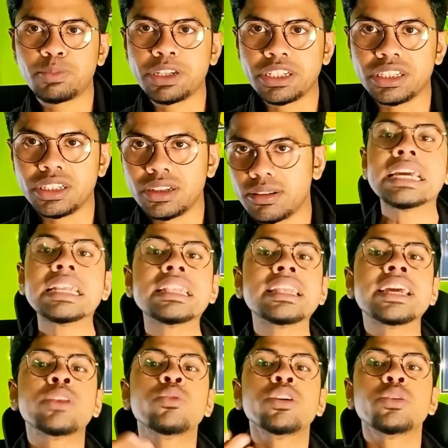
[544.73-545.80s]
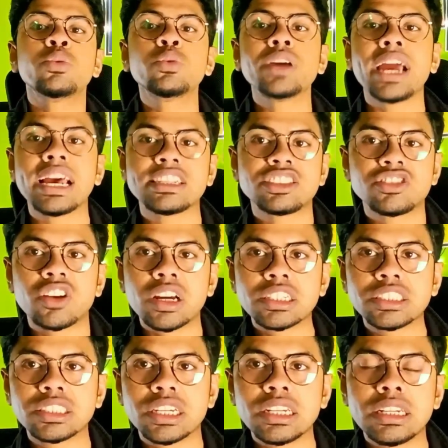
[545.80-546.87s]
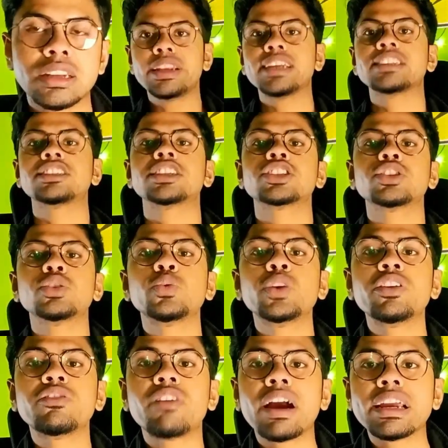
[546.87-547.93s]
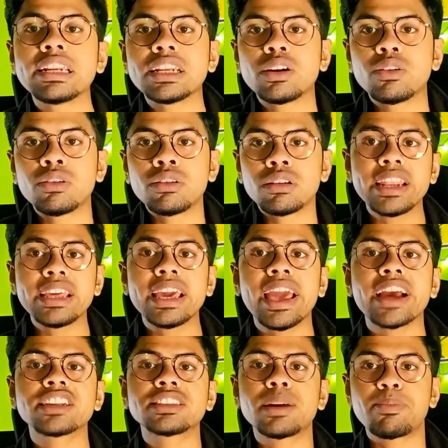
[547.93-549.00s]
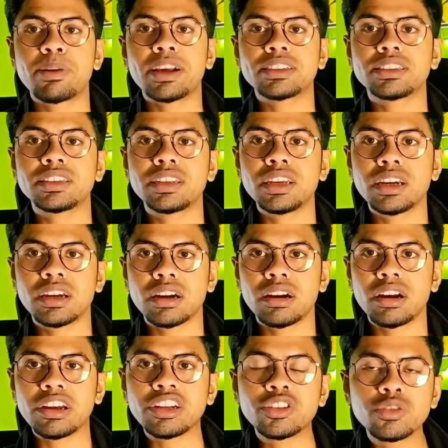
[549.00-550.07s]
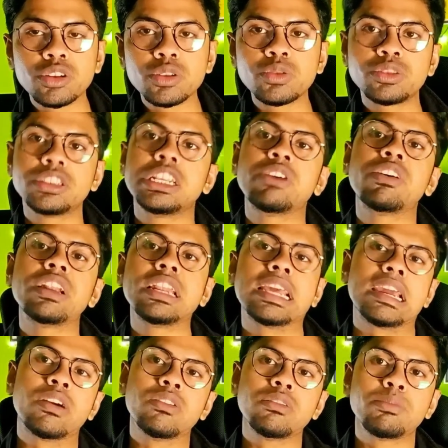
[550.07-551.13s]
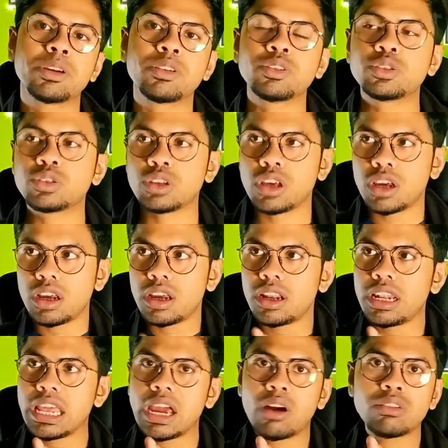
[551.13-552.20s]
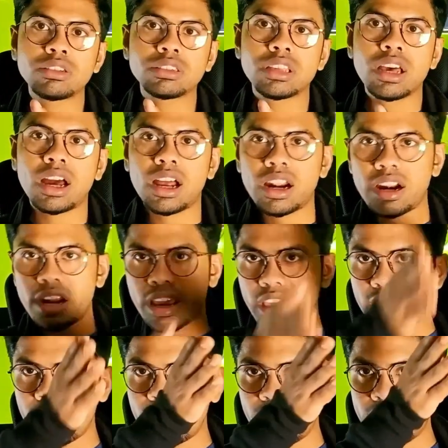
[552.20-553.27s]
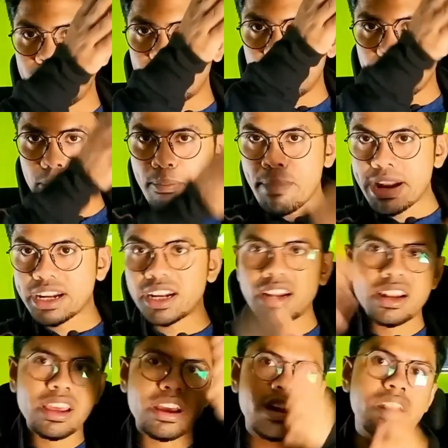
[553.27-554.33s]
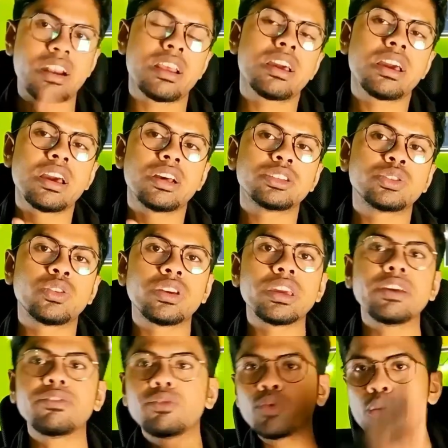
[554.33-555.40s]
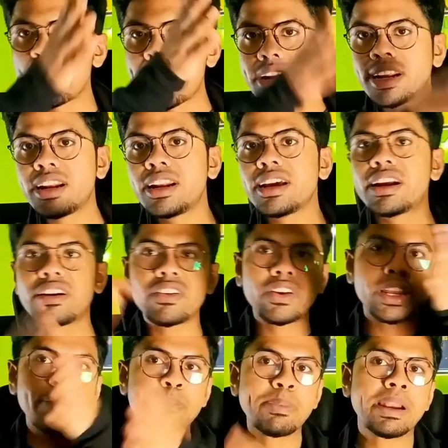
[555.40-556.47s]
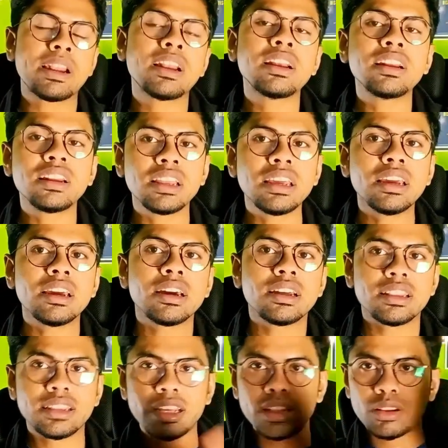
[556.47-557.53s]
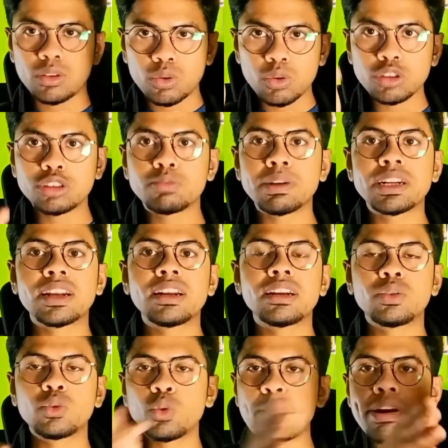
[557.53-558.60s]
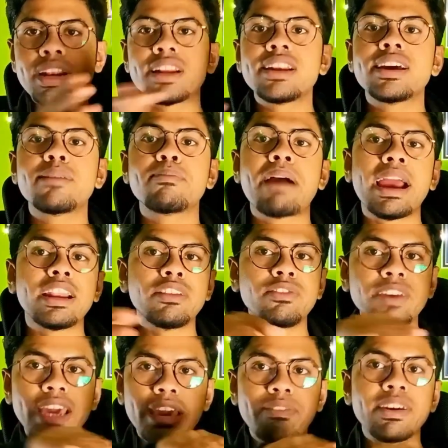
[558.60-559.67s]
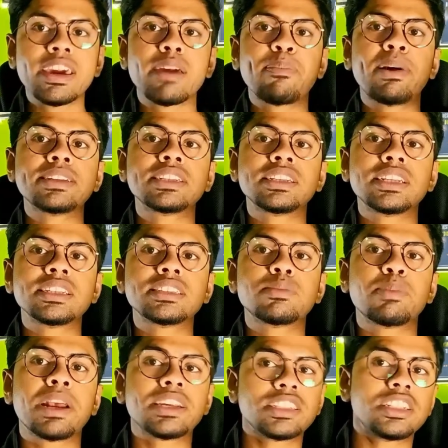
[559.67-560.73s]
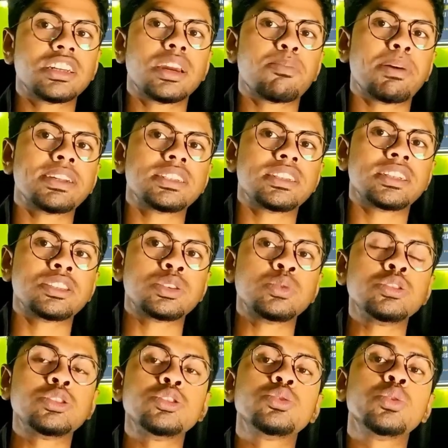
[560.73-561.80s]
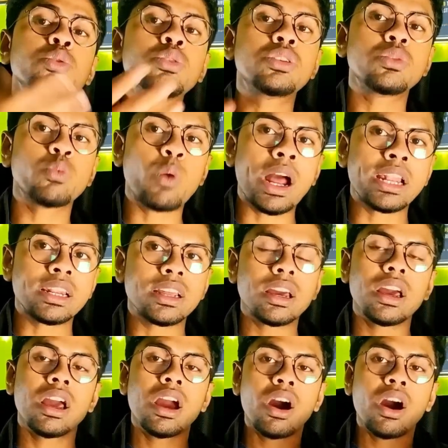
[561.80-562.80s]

speed. And then we do the extraction. In extraction, we find out any extra parasitic introduced in our layout, because layouts are having metal layer. So if two metal layer running parallelly, then those two metal layer might be having capacitance, parasitic capacitance, which we don't want.